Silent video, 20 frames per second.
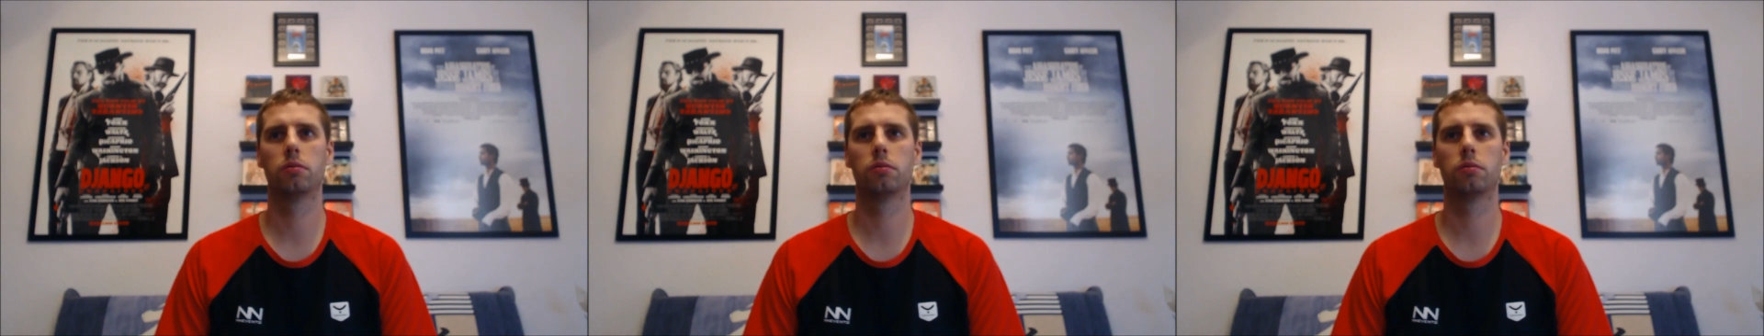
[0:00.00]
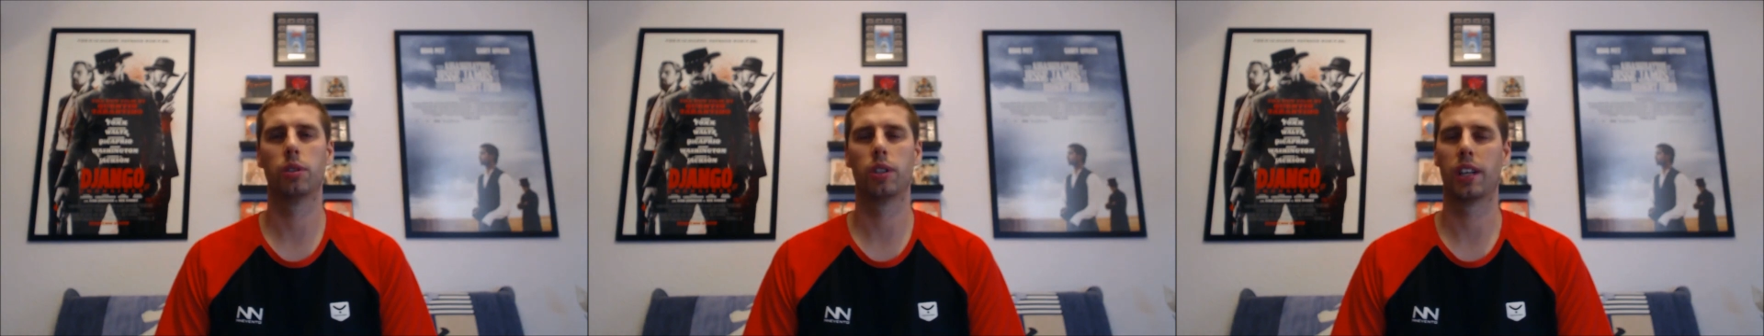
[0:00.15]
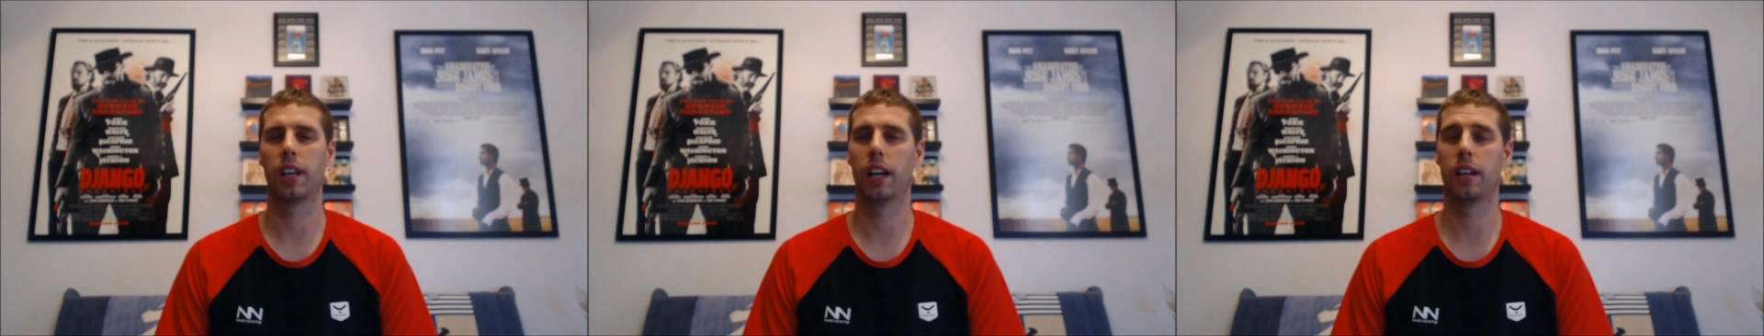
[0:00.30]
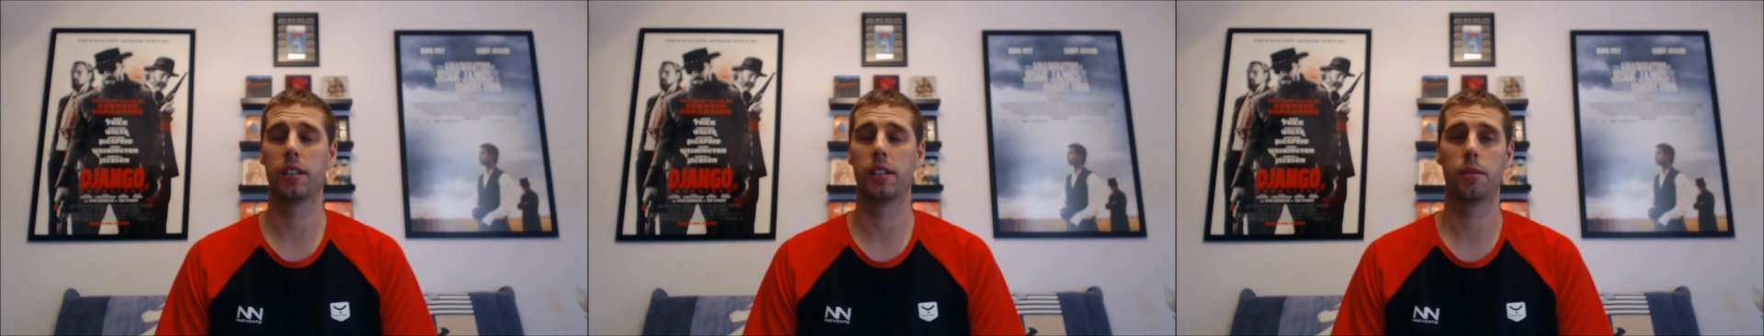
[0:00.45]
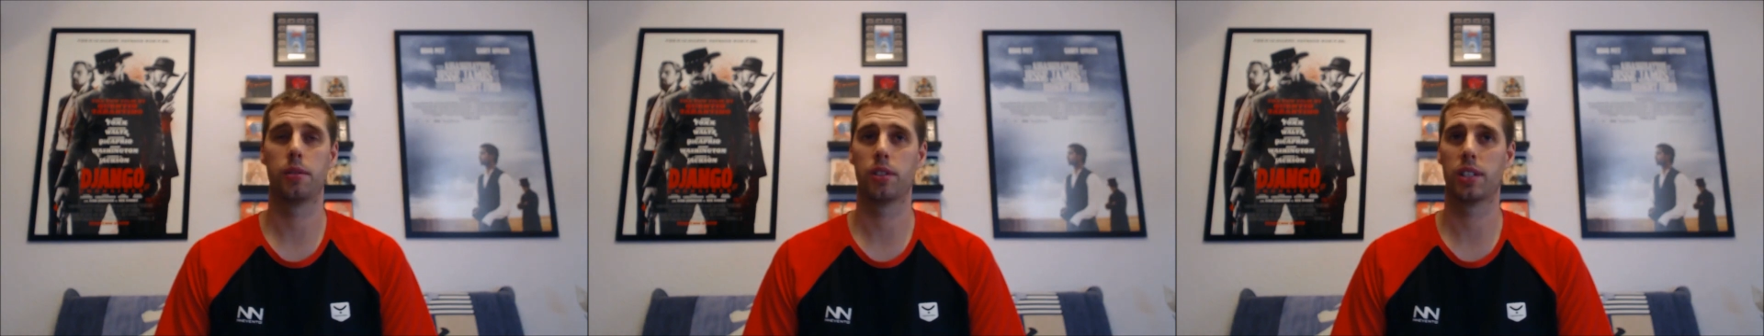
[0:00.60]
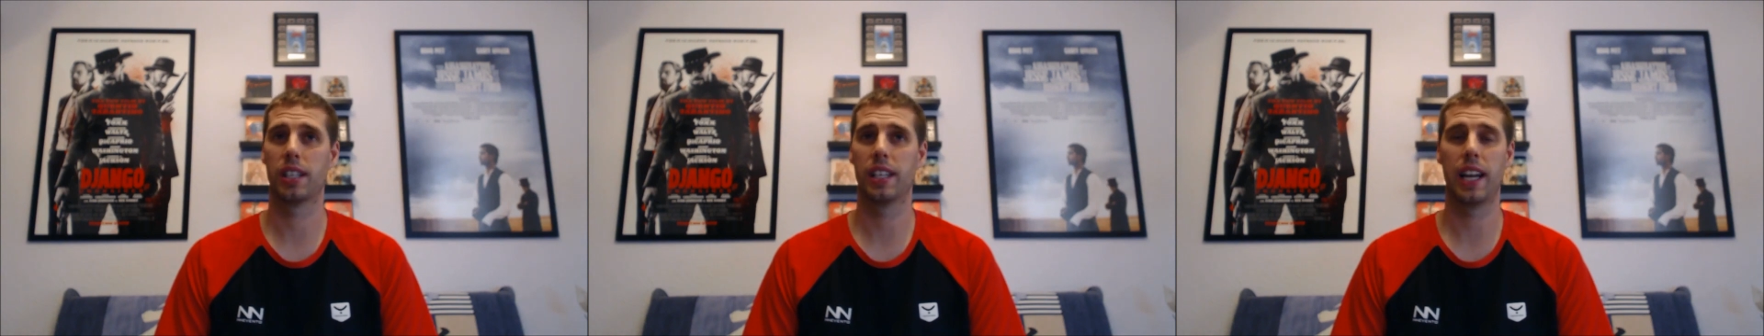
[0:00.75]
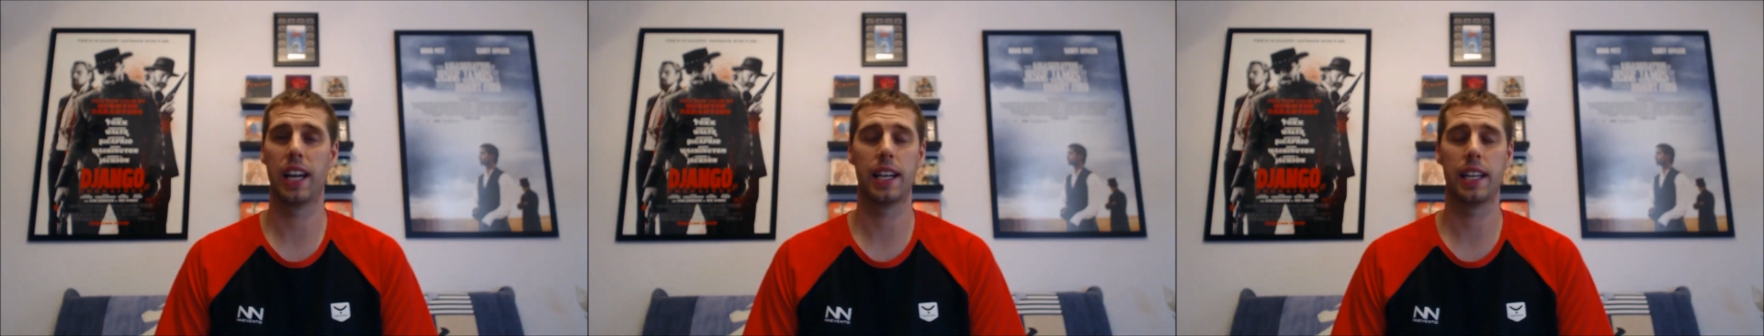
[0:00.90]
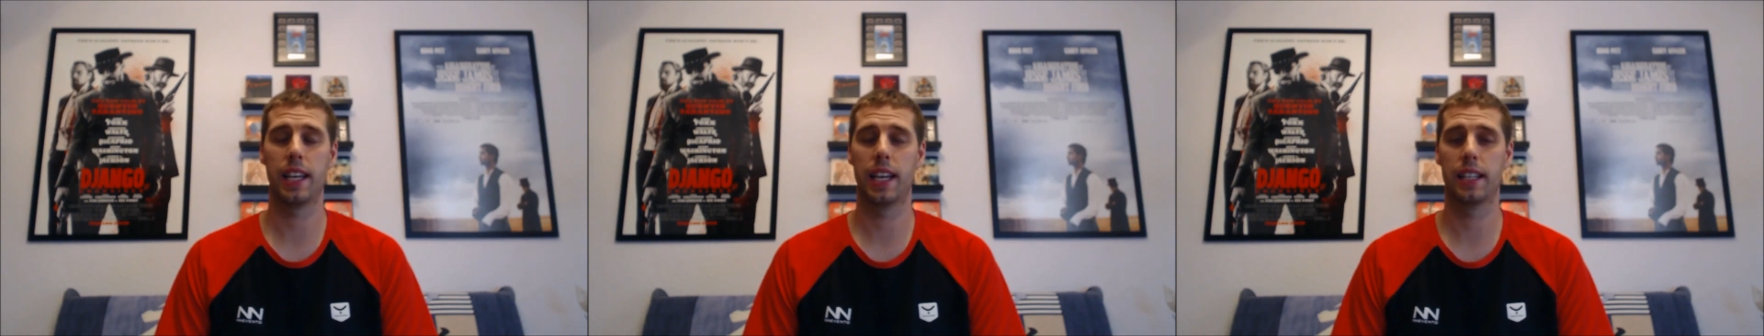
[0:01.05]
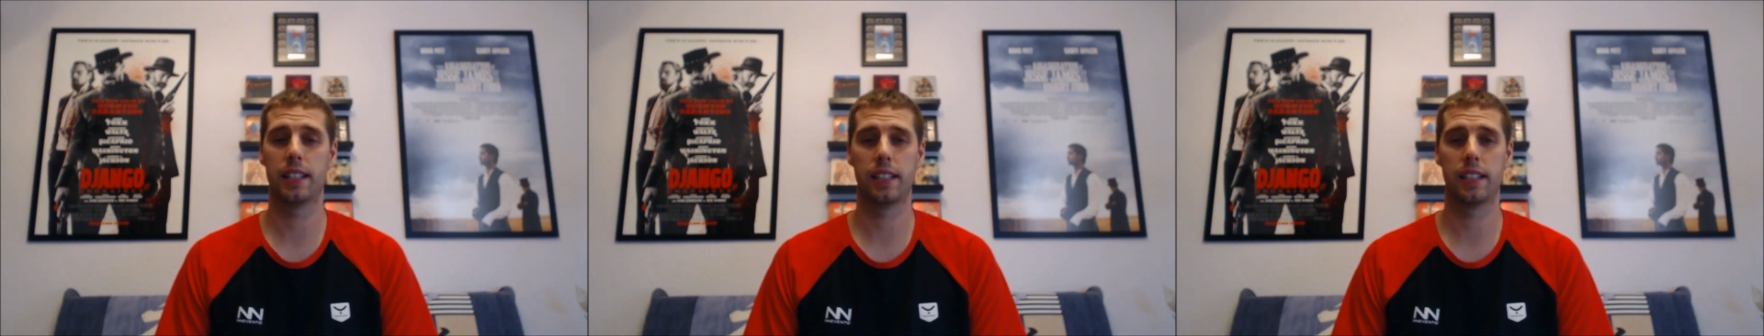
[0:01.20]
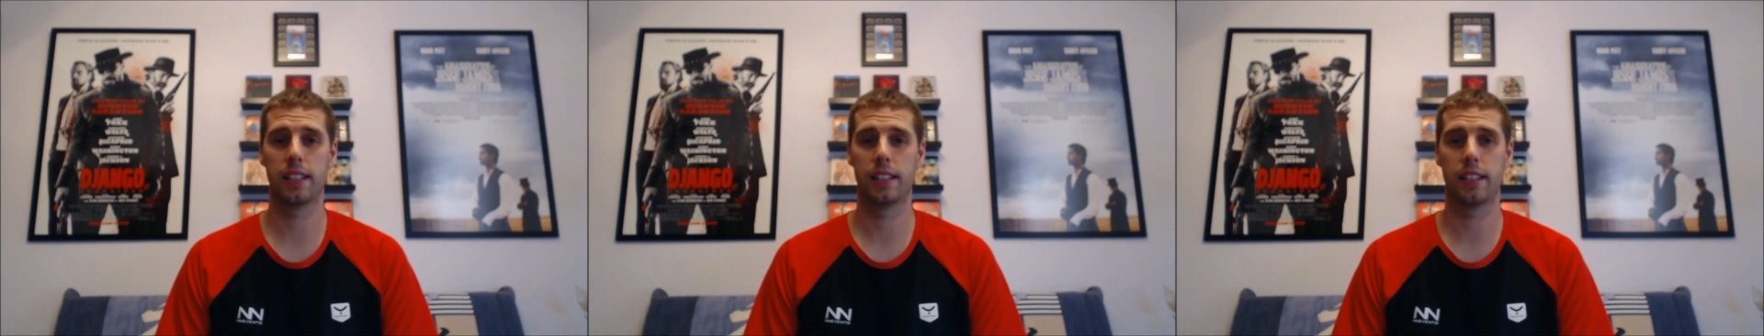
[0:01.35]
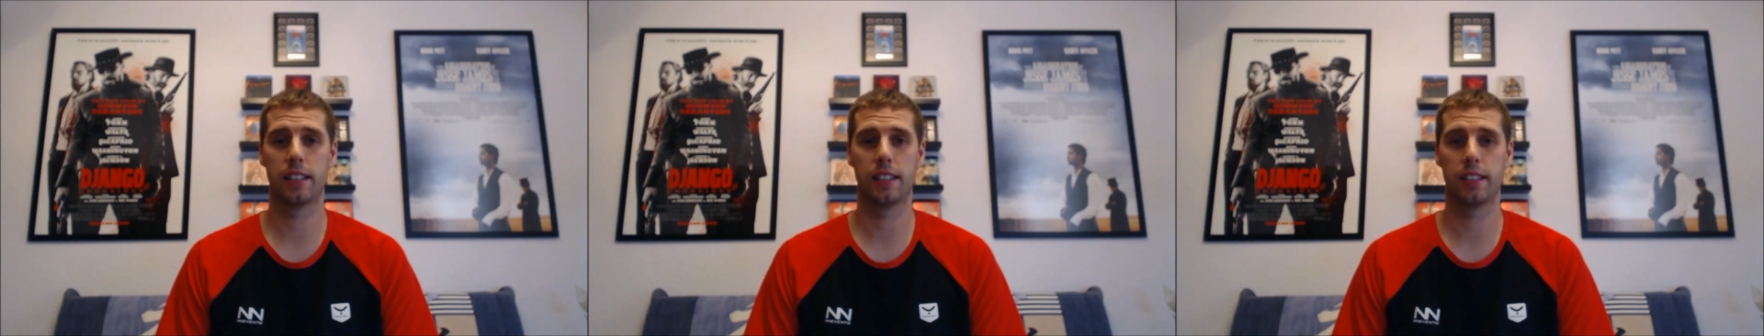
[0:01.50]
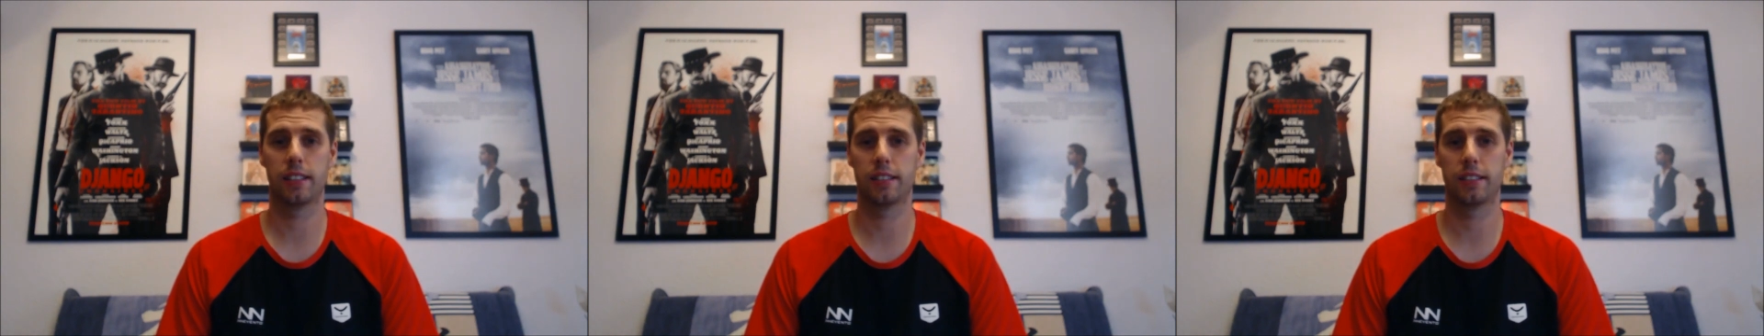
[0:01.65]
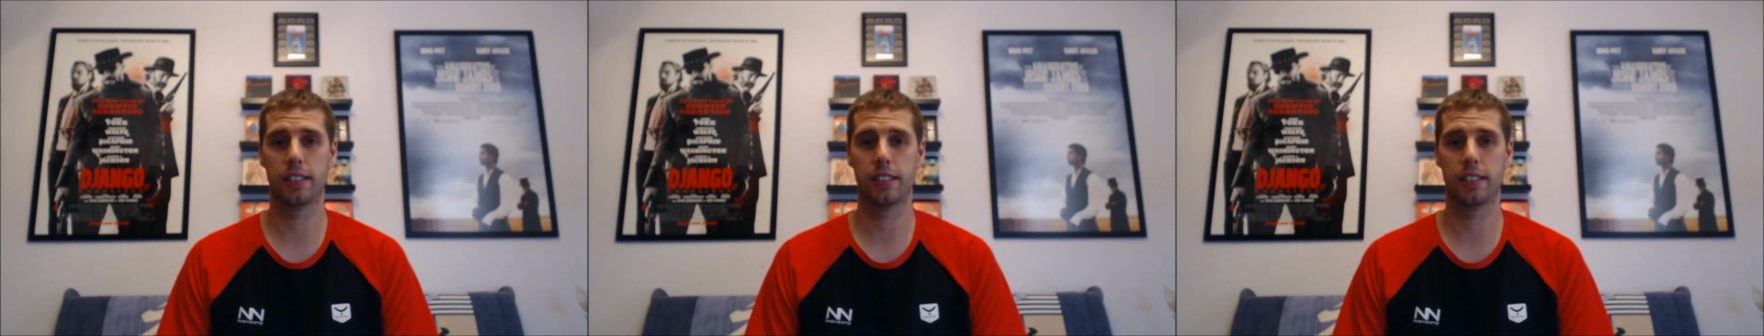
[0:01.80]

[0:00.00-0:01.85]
Well, I suppose Gladiator